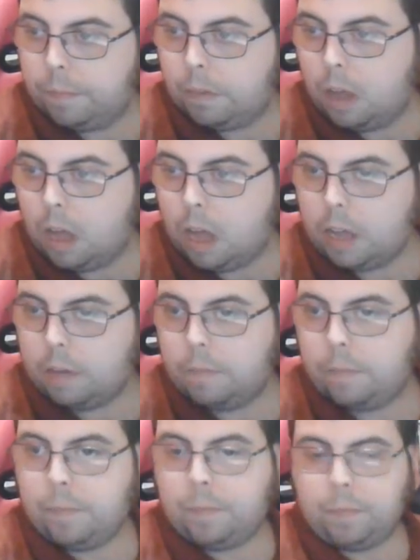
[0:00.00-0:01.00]
Hi,
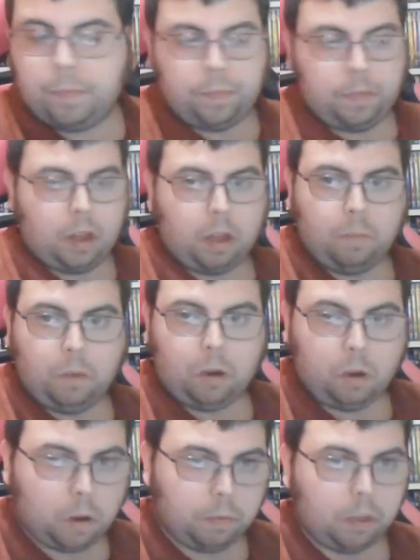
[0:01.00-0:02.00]
and
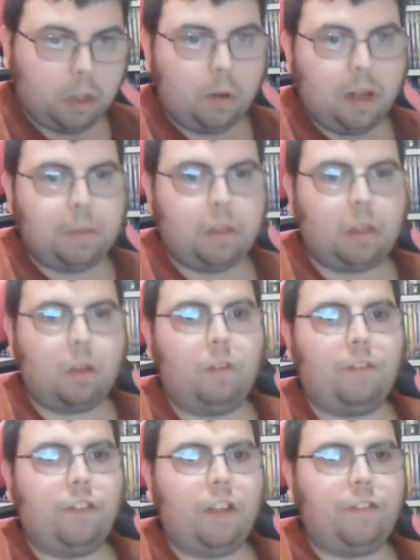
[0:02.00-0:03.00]
welcome to
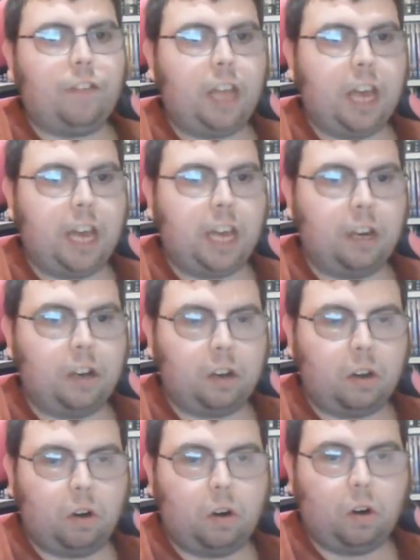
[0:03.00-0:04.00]
episode 15
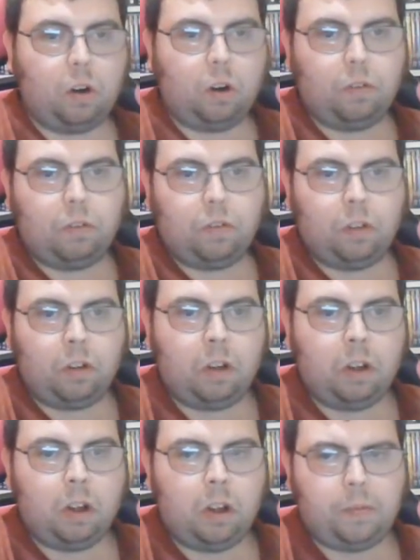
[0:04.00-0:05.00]
of
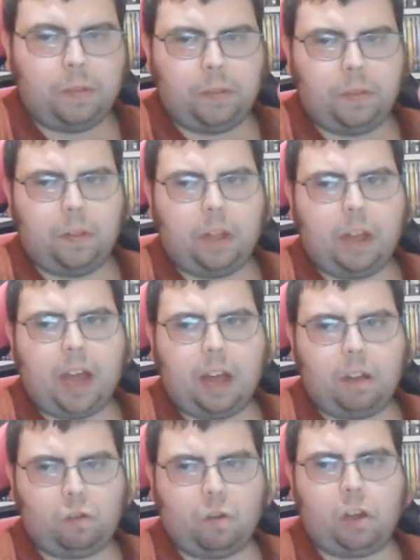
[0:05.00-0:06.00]

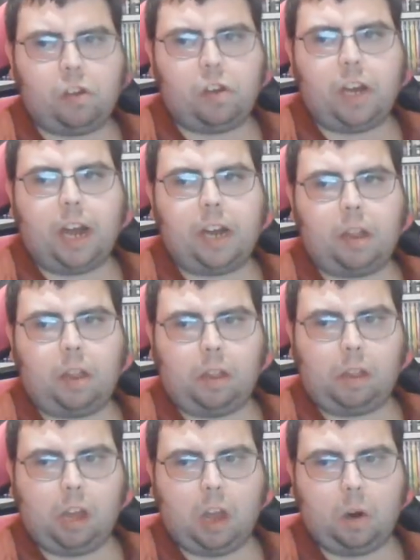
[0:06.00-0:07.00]
Hans Christian Andersen
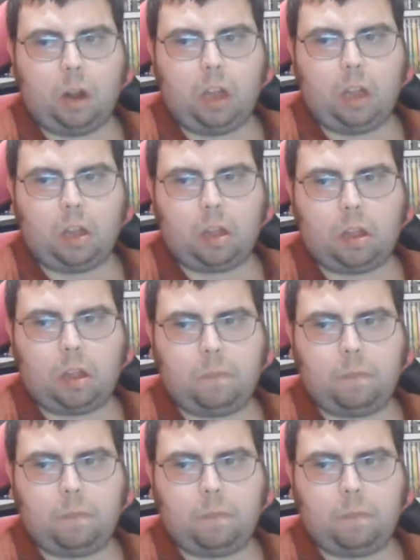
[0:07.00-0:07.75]
series